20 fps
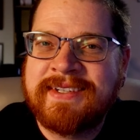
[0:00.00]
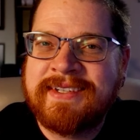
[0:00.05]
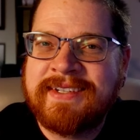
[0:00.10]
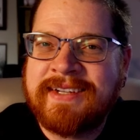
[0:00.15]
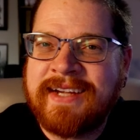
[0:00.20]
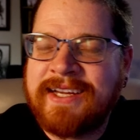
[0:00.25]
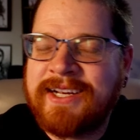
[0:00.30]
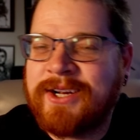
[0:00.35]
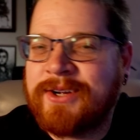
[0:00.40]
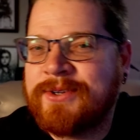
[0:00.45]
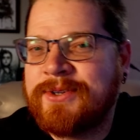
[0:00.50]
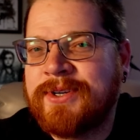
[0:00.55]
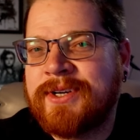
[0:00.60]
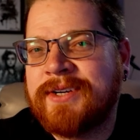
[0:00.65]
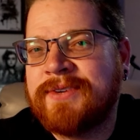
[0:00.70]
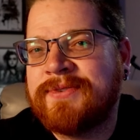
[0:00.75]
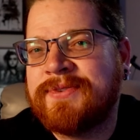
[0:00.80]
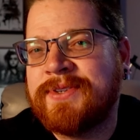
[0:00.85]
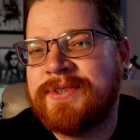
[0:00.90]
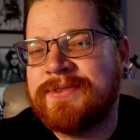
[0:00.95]
I don't know
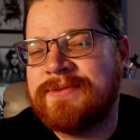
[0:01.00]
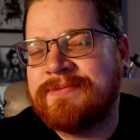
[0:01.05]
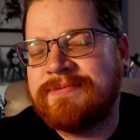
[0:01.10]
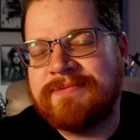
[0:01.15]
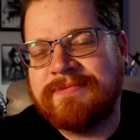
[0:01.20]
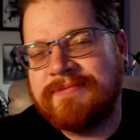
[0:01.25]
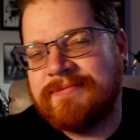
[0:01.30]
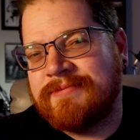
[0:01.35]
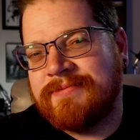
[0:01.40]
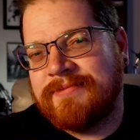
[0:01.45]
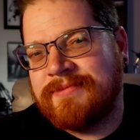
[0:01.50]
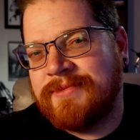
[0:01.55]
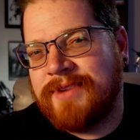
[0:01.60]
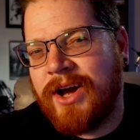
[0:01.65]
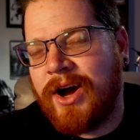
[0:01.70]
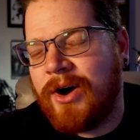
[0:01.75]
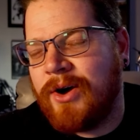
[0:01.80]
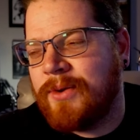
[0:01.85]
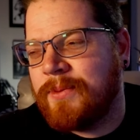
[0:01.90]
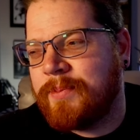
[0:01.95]
if you
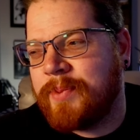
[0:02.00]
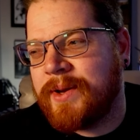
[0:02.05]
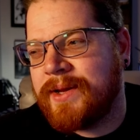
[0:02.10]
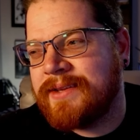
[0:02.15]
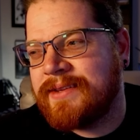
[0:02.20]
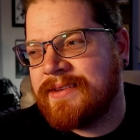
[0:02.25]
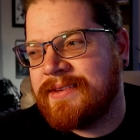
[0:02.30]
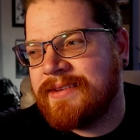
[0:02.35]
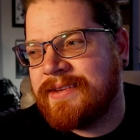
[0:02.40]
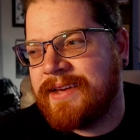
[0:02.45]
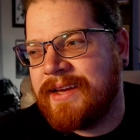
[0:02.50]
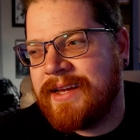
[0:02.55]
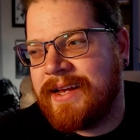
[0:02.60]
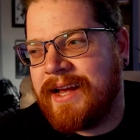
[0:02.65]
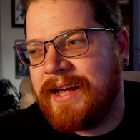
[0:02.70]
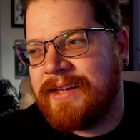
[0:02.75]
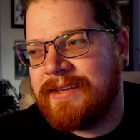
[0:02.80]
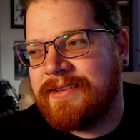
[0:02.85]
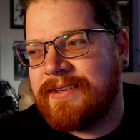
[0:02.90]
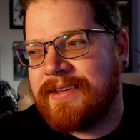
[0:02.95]
know, but
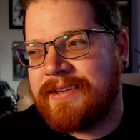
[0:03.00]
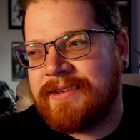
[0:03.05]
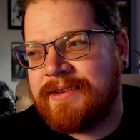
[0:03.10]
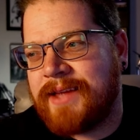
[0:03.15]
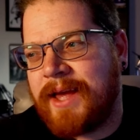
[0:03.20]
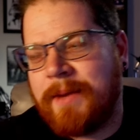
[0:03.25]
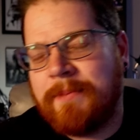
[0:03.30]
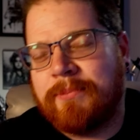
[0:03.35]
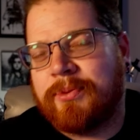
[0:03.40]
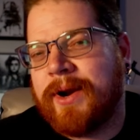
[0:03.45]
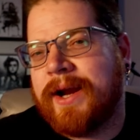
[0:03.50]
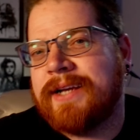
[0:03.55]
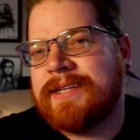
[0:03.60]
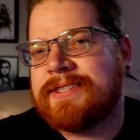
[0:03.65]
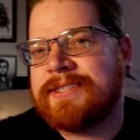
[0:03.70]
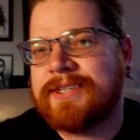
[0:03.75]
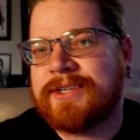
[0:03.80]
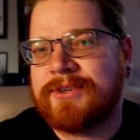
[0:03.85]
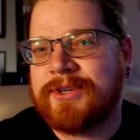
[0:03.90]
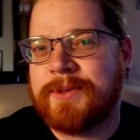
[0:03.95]
it, it,
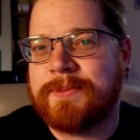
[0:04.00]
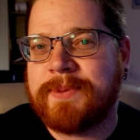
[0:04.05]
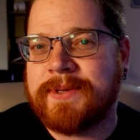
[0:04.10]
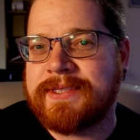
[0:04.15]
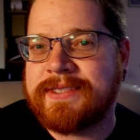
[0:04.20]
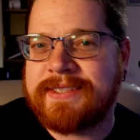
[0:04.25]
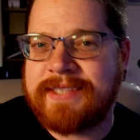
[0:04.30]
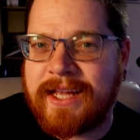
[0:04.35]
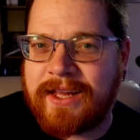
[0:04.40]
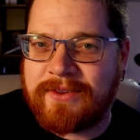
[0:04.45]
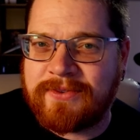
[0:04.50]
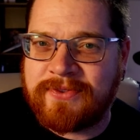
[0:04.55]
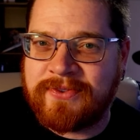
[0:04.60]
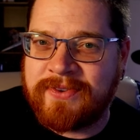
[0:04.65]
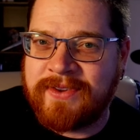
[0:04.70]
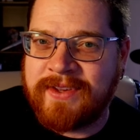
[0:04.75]
Embracer Group itself